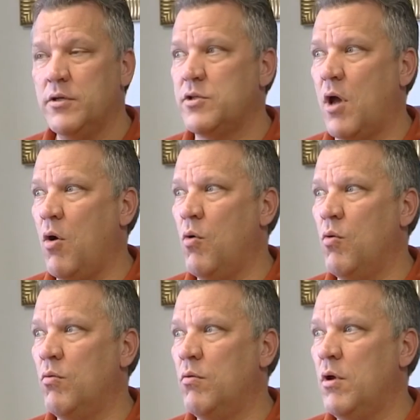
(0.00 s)

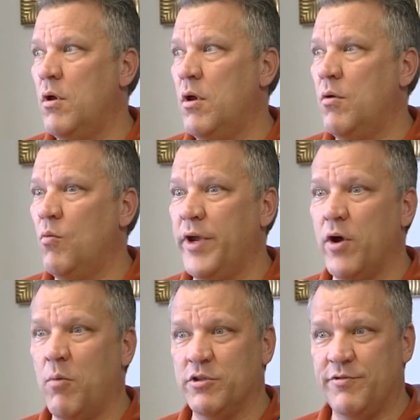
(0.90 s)
So we
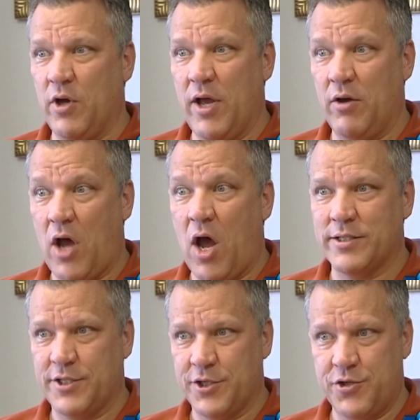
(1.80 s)
almost feel held
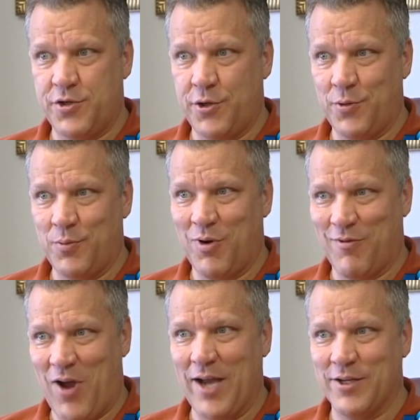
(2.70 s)
hostage to
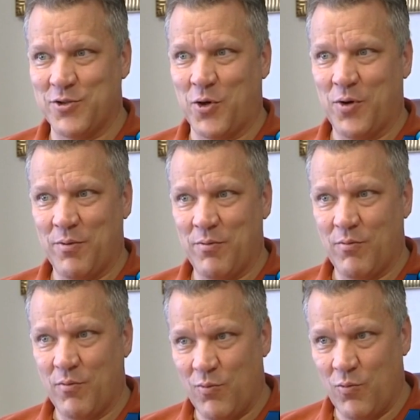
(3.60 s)
provide
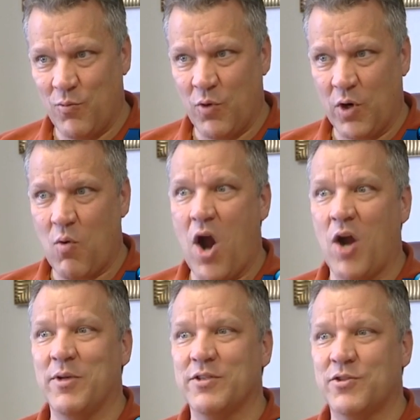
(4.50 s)
certain
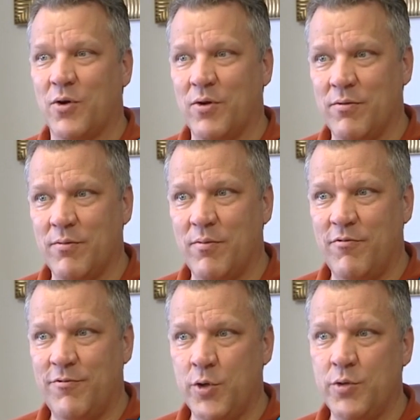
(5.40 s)
requirements, certain
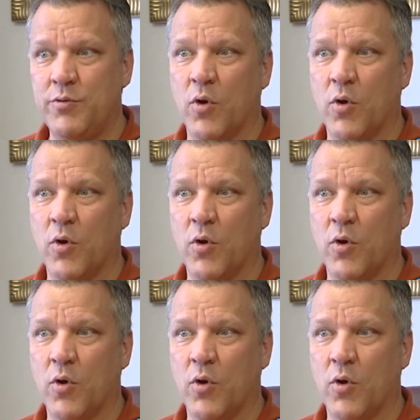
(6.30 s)
food